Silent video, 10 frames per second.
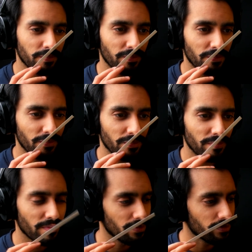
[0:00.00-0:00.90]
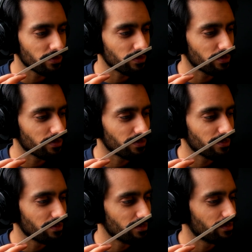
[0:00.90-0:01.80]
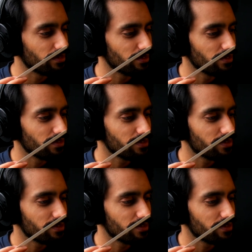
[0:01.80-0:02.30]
Nothing is said.